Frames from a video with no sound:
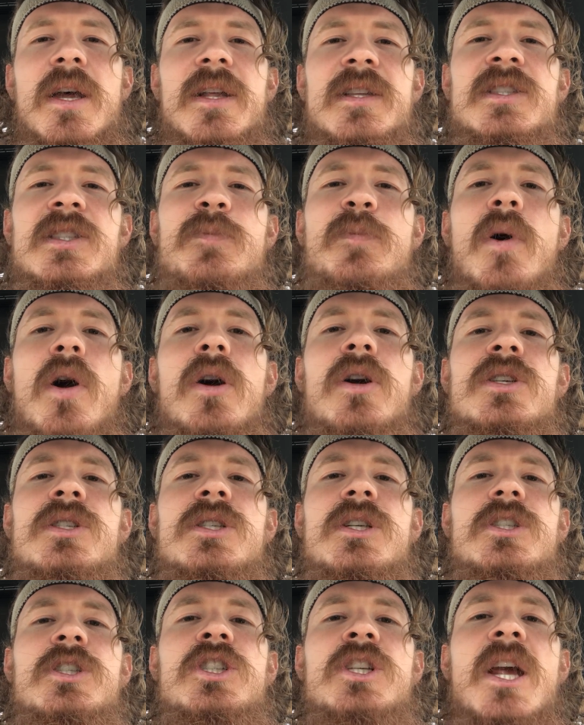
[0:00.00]
It
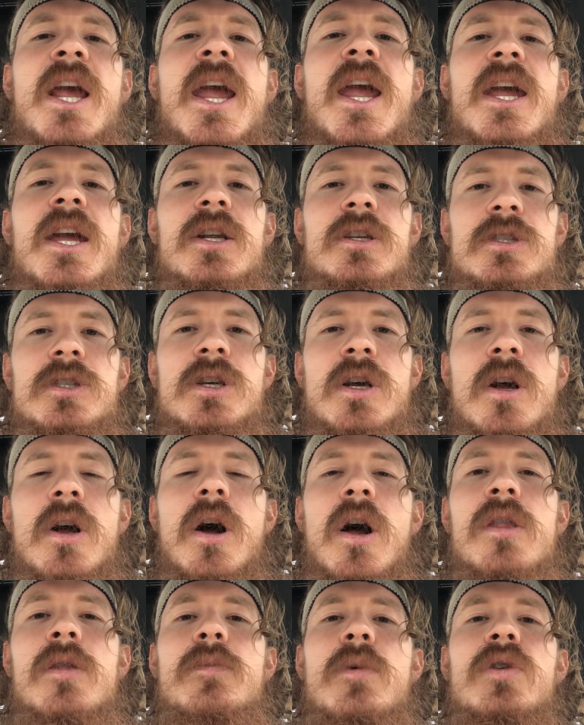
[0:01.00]
sparks change
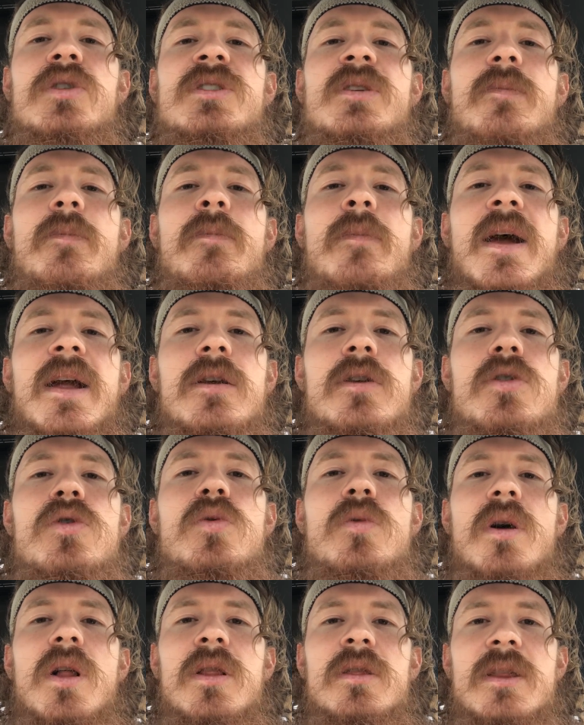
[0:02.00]
on the most
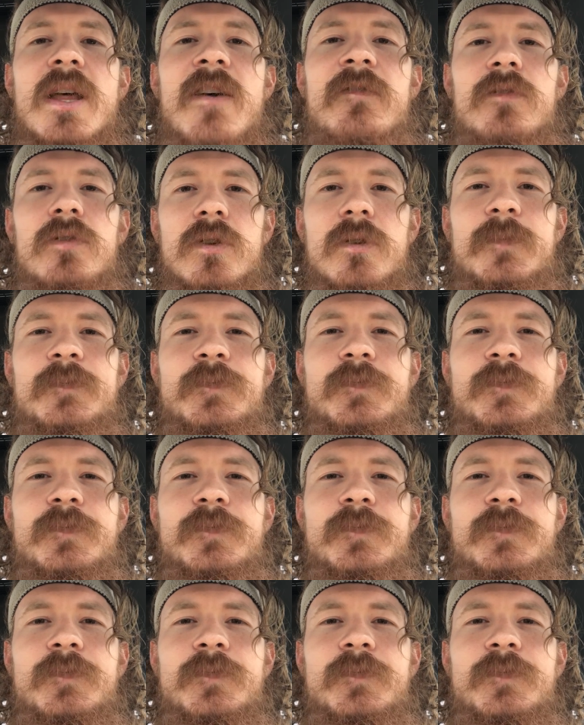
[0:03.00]
minute level.